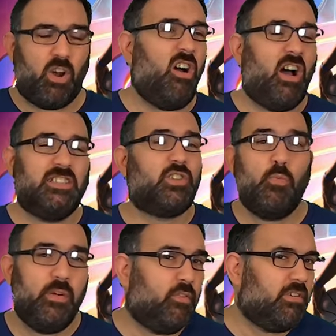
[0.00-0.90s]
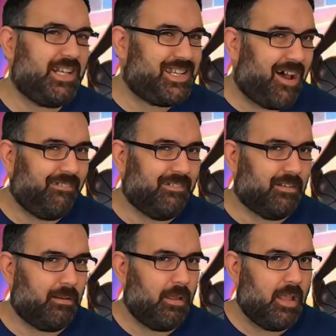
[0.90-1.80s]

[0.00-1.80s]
a song we've already done.